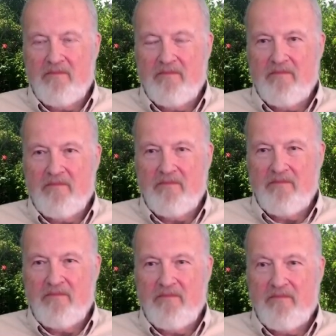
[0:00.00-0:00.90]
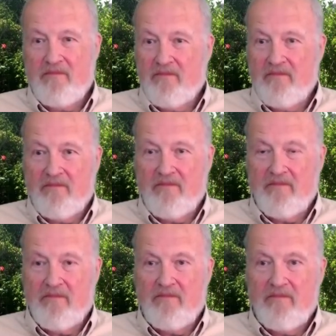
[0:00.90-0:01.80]

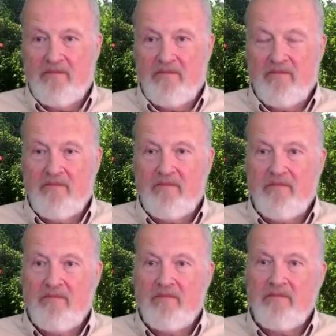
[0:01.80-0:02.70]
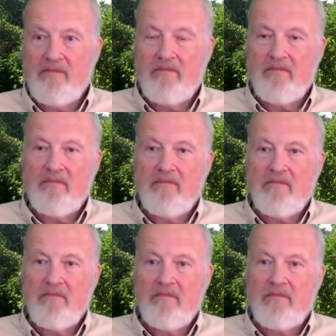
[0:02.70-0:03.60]

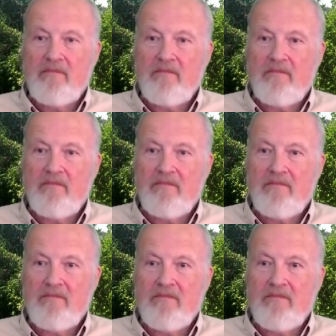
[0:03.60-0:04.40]
No words are spoken by the person on screen.